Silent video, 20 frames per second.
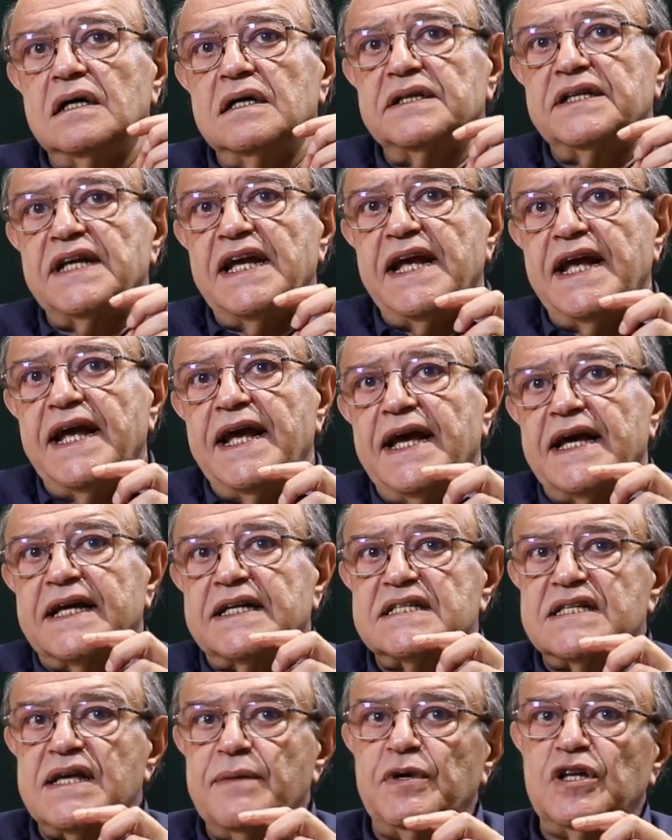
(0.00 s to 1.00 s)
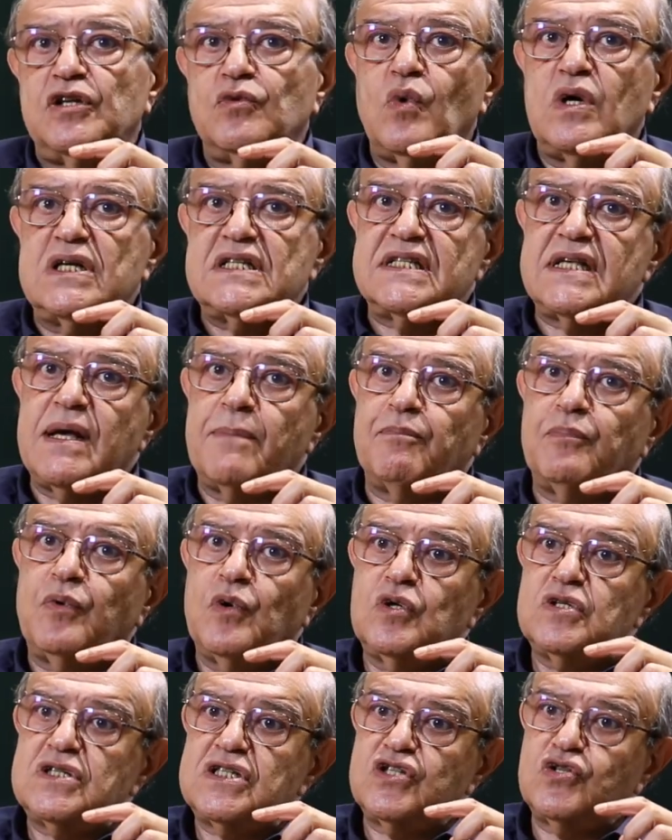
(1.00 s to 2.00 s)
The exhibit was
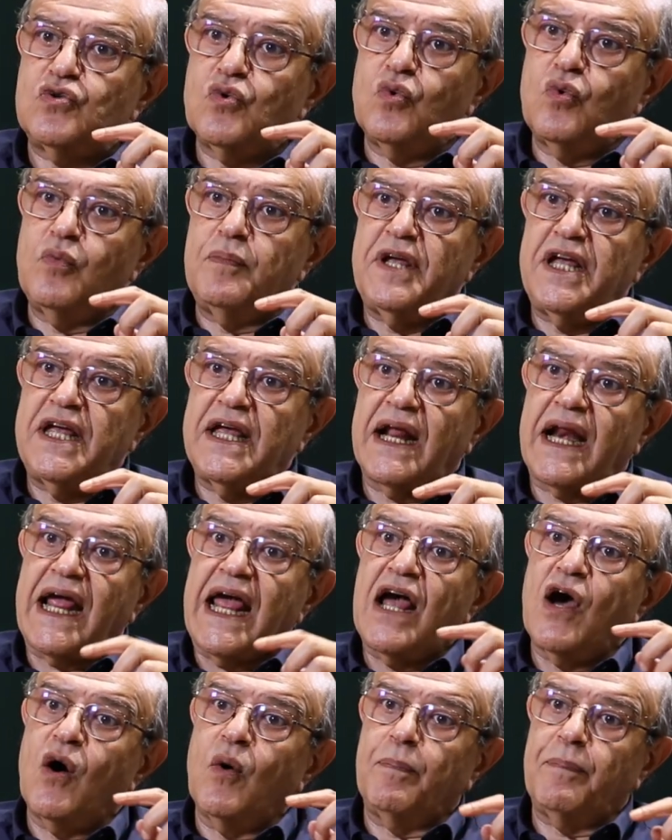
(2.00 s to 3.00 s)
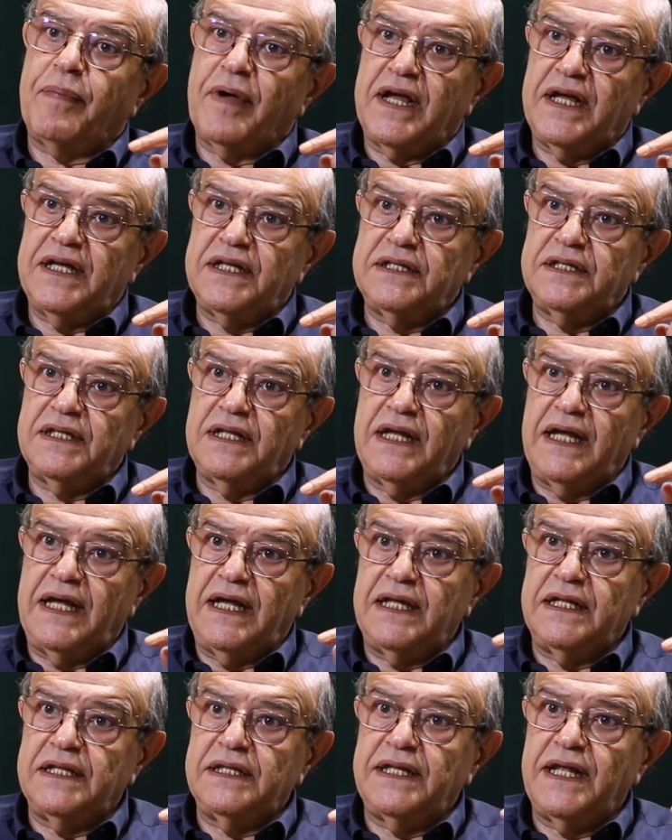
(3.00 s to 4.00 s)
supposed to be reopened
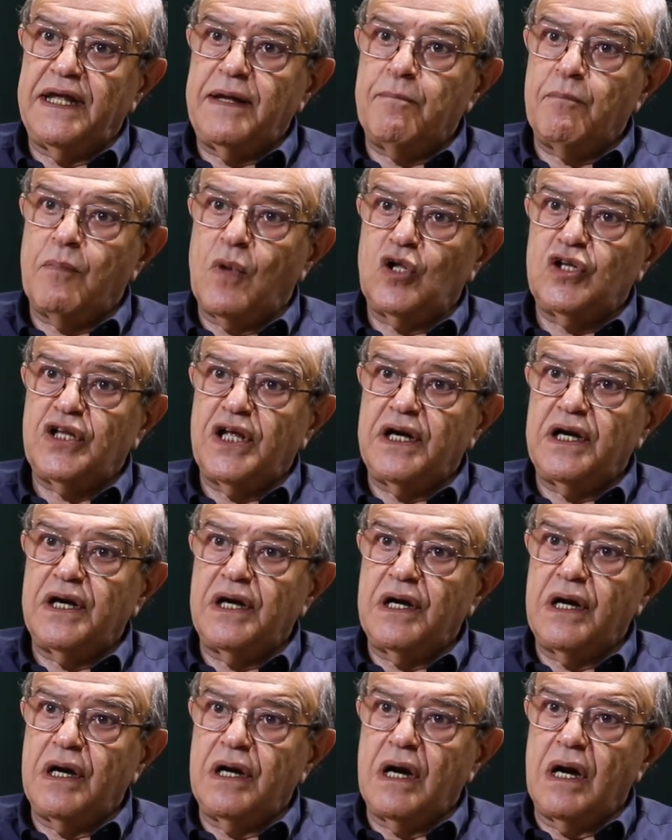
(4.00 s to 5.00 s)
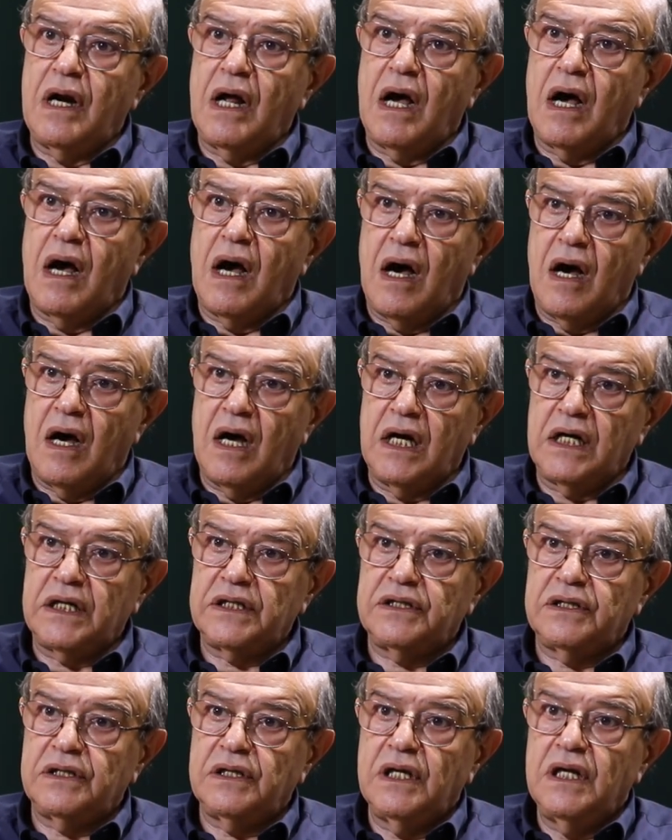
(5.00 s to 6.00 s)
in the Modern
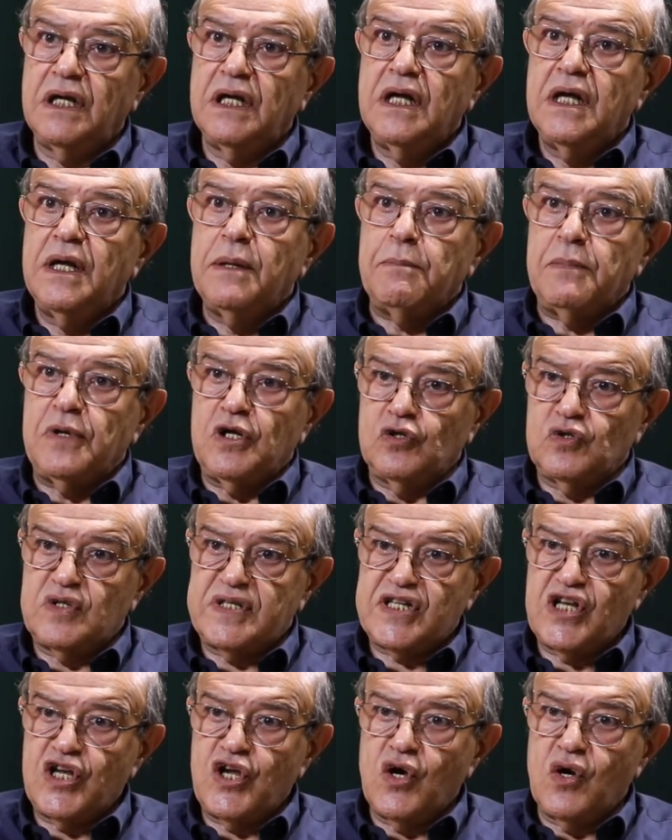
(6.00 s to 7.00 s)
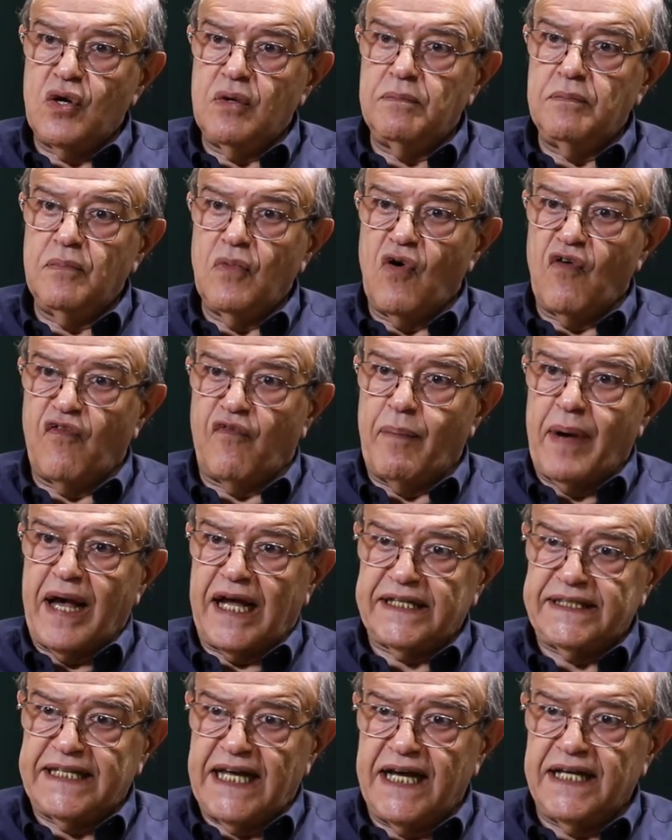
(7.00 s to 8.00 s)
Art Museum of
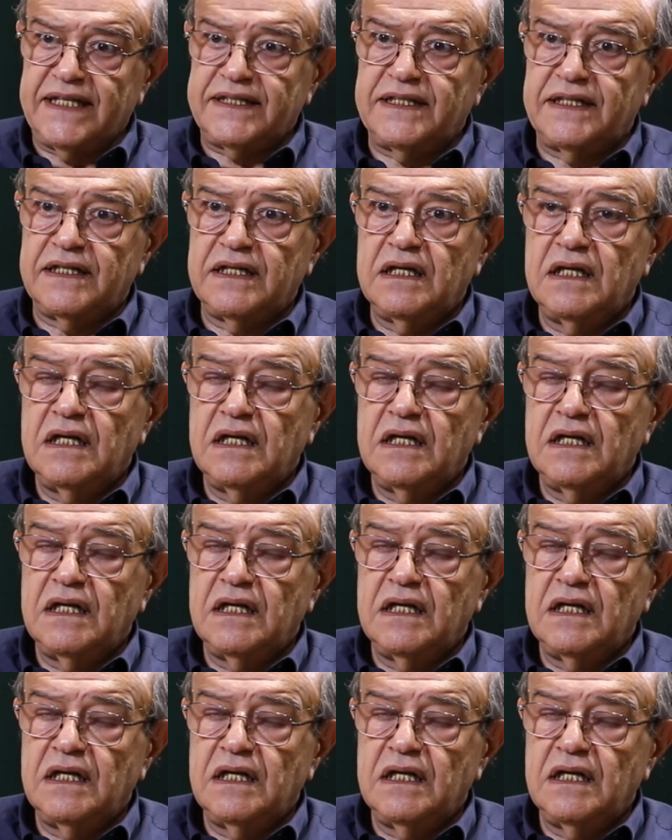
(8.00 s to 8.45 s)
Baghdad.